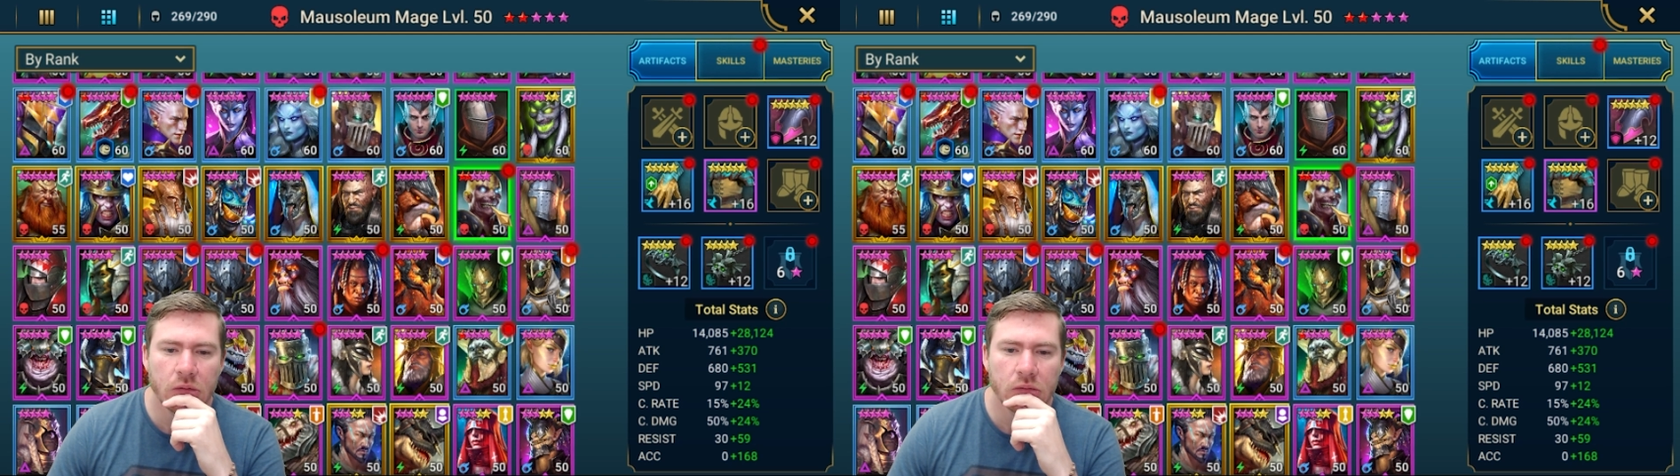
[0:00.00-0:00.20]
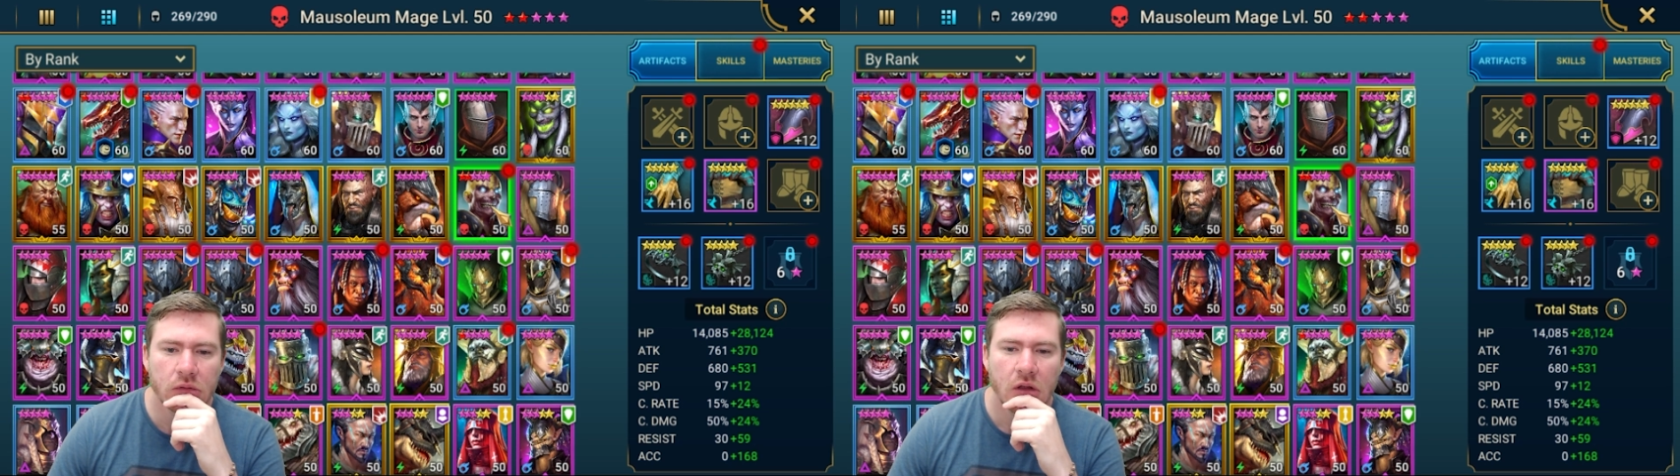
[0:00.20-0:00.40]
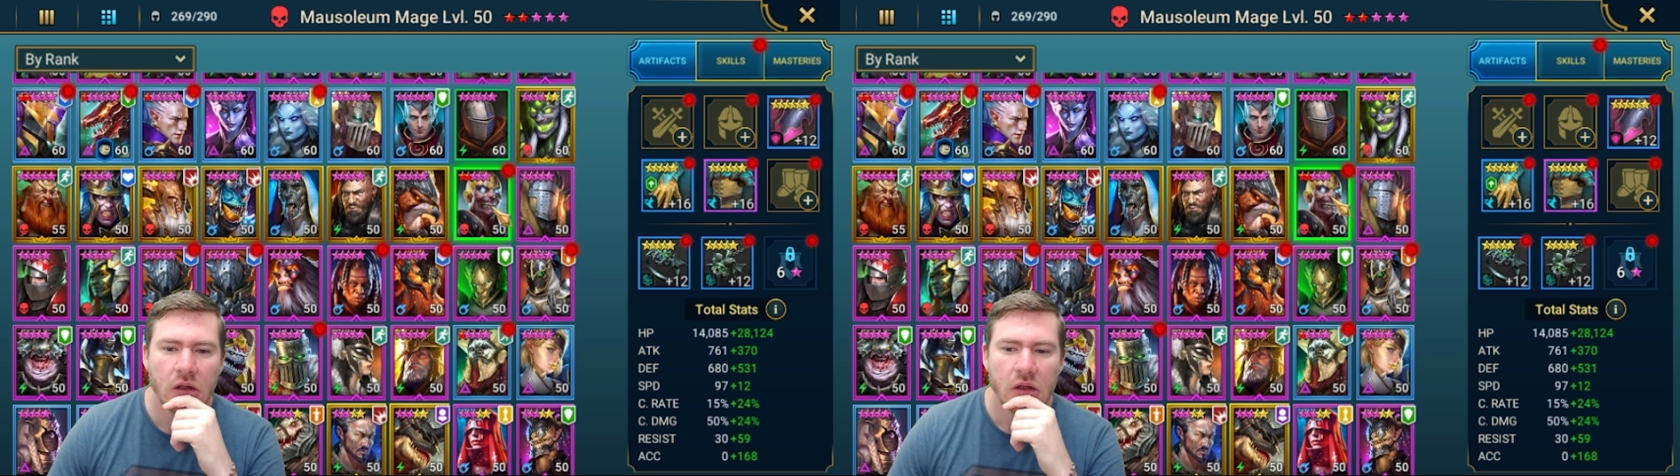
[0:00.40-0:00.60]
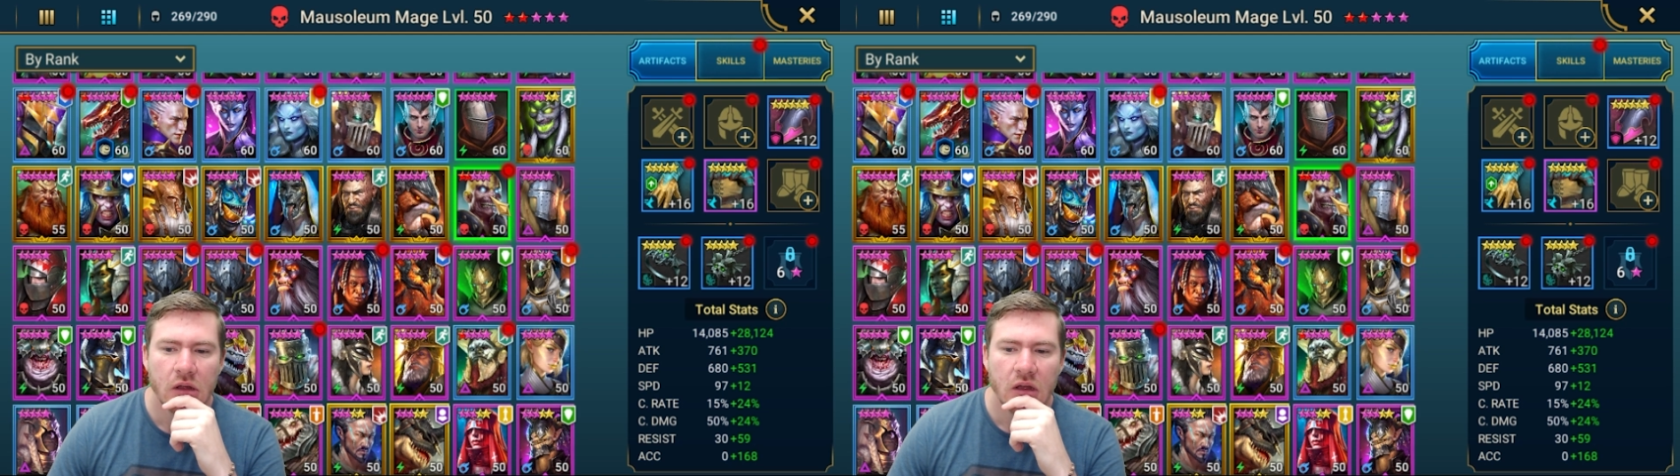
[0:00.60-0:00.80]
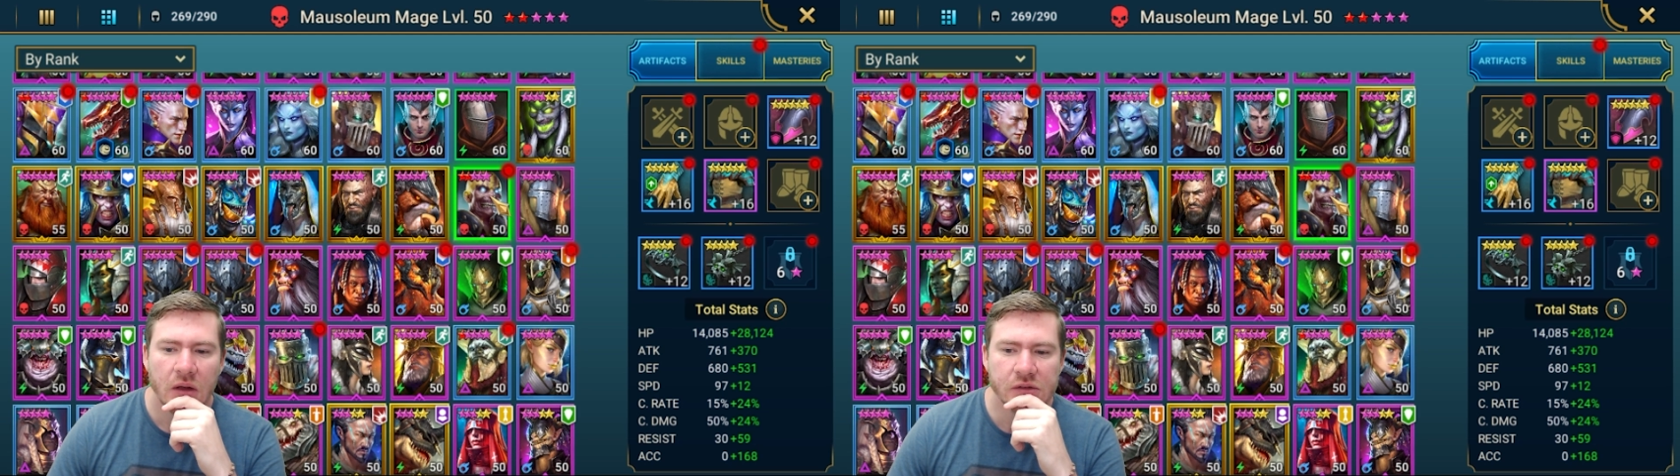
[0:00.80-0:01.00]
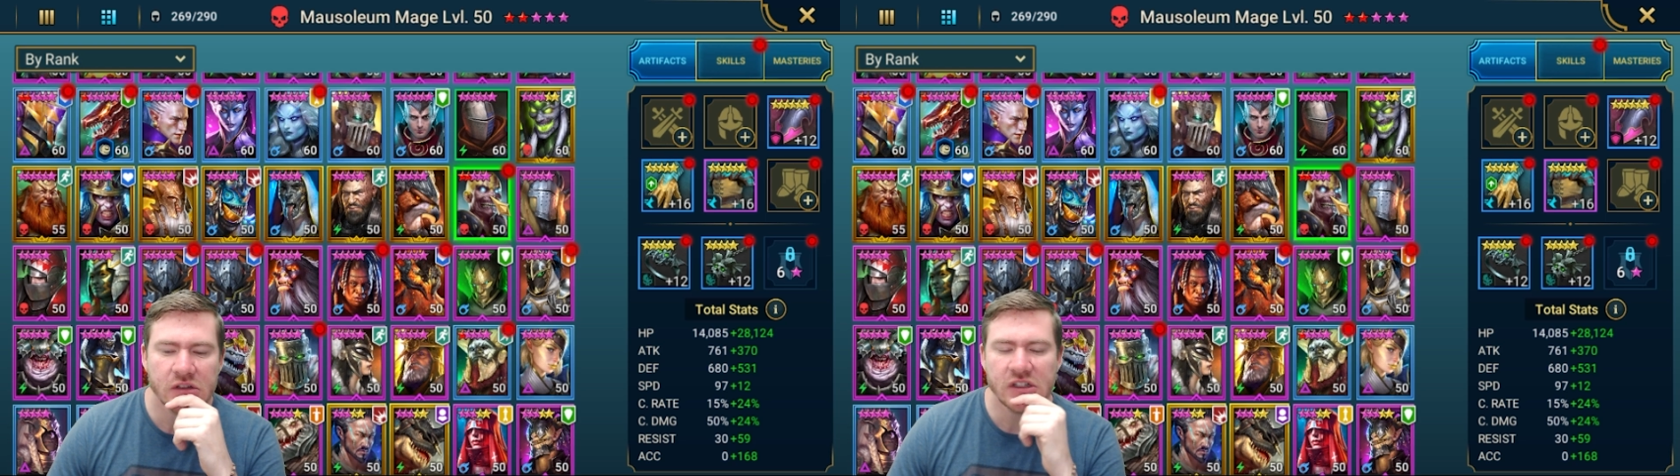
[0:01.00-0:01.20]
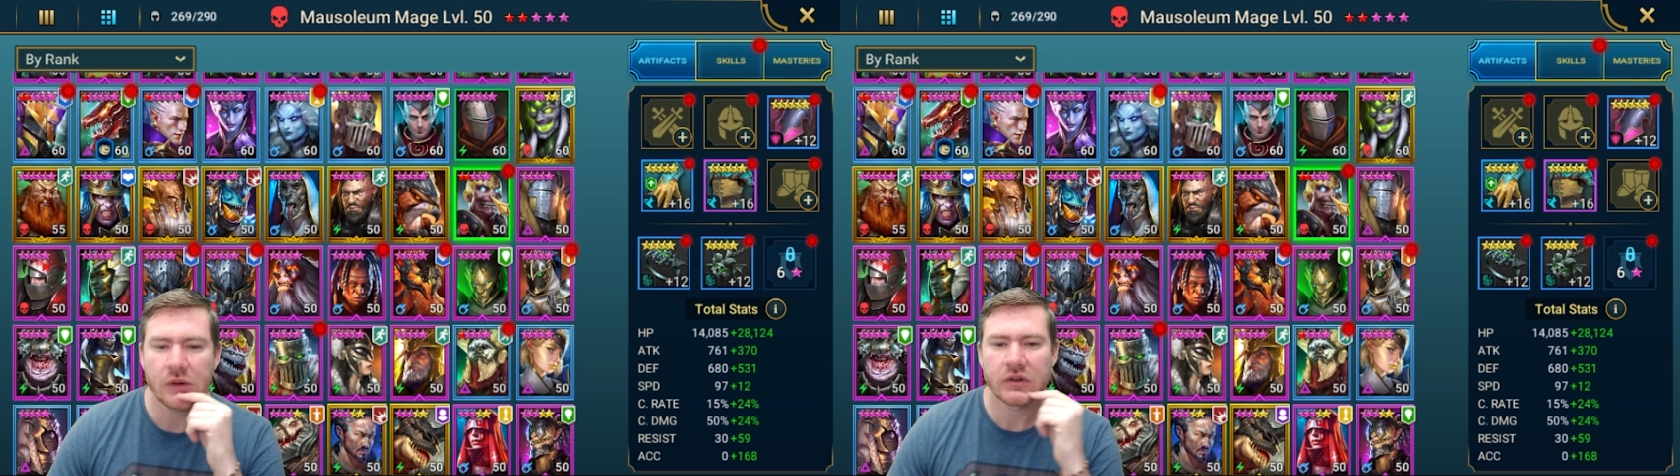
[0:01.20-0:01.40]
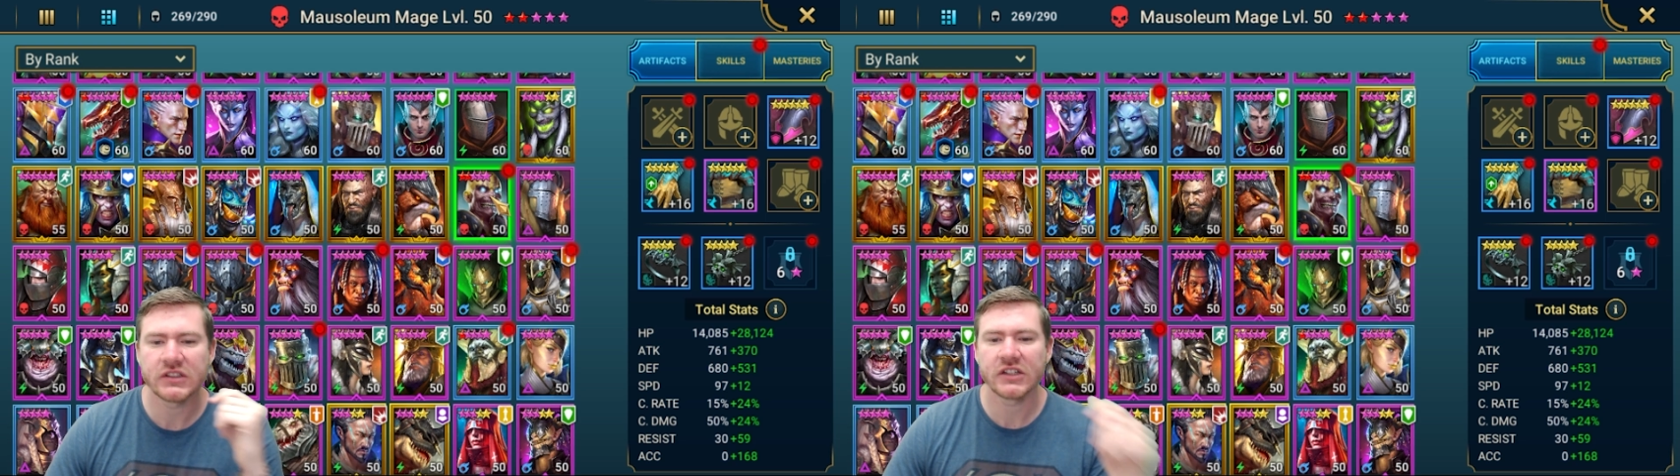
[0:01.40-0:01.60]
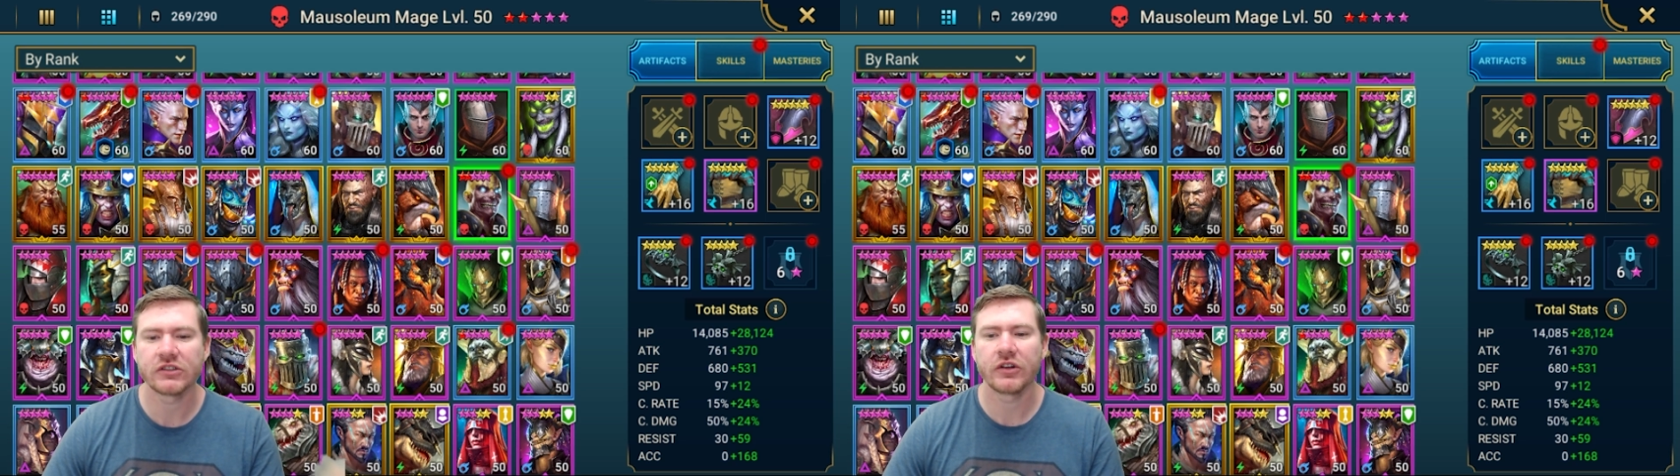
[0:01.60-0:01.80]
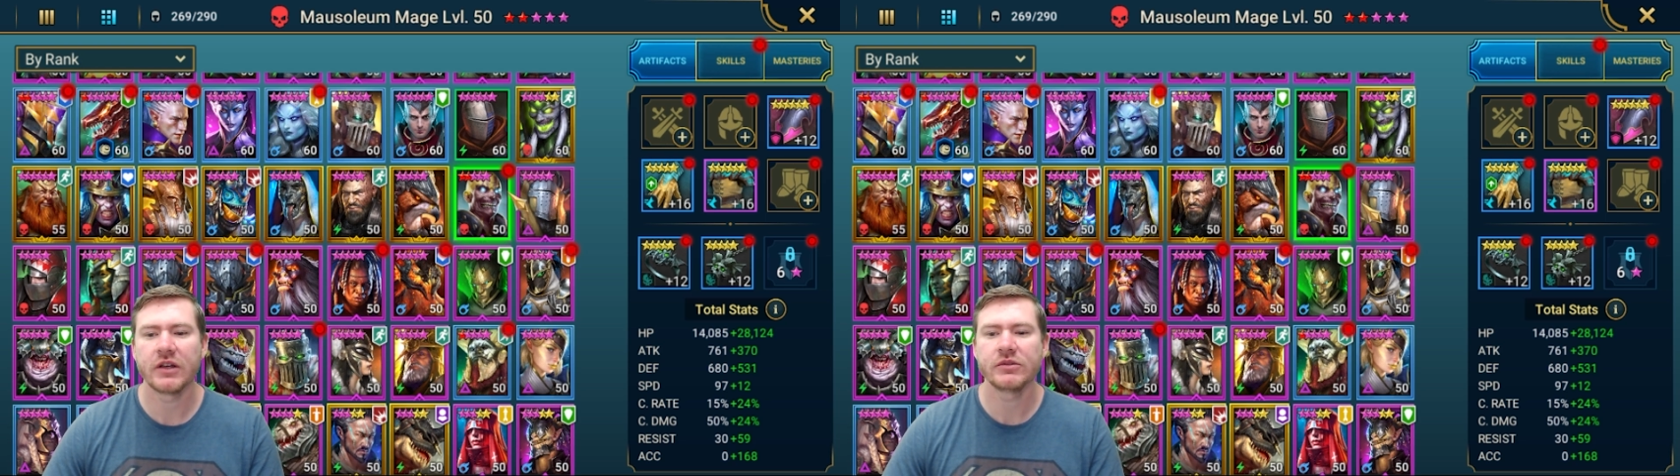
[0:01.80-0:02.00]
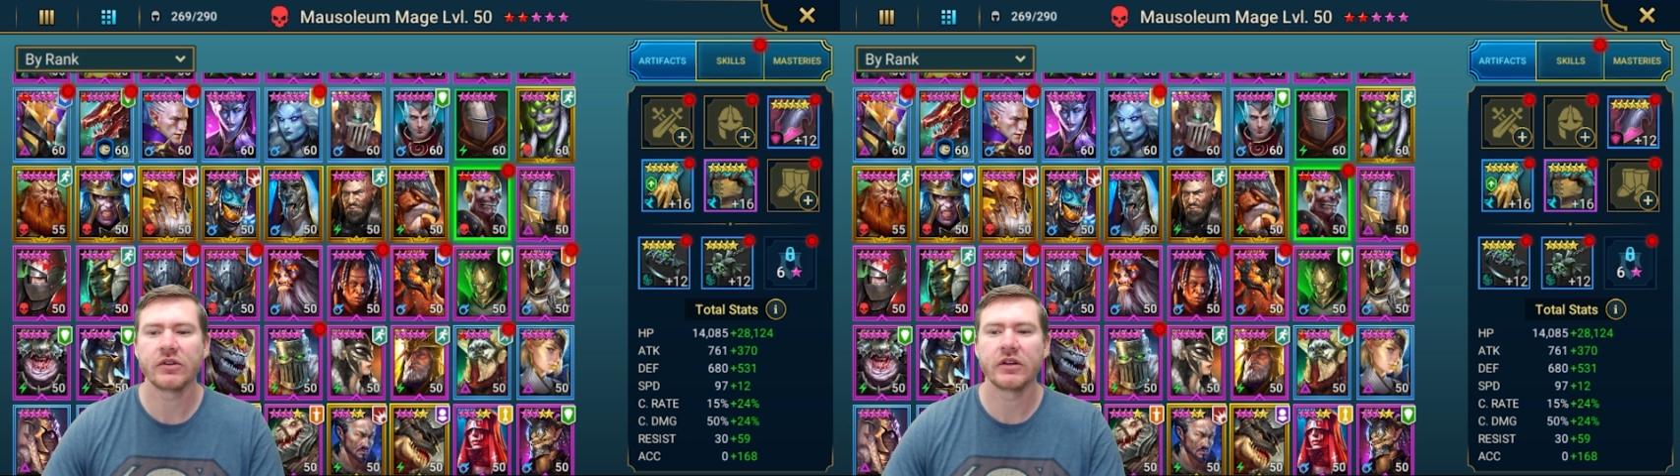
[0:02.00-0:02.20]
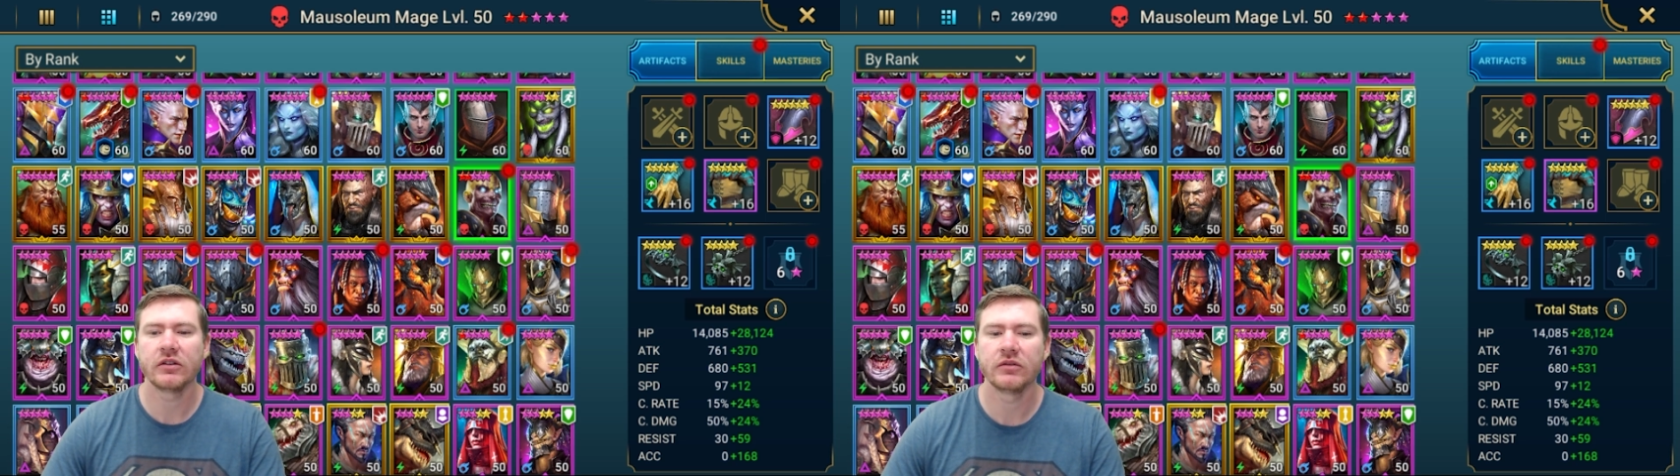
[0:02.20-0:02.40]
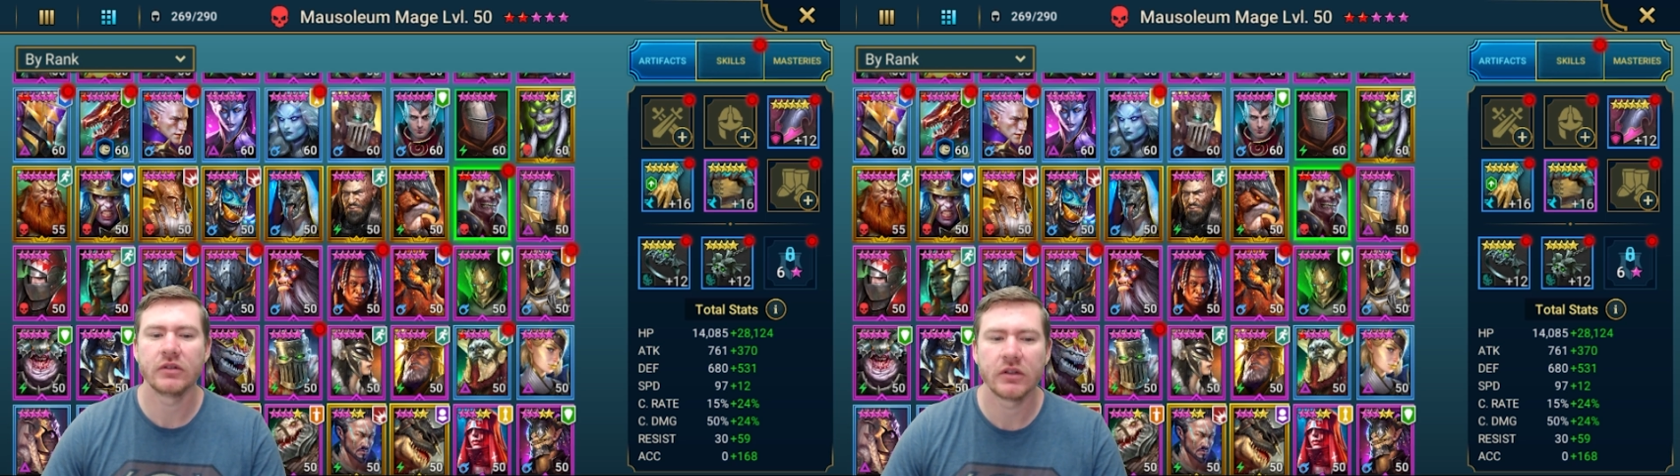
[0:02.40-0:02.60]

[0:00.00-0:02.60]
I was gonna say I want to six star him so he'll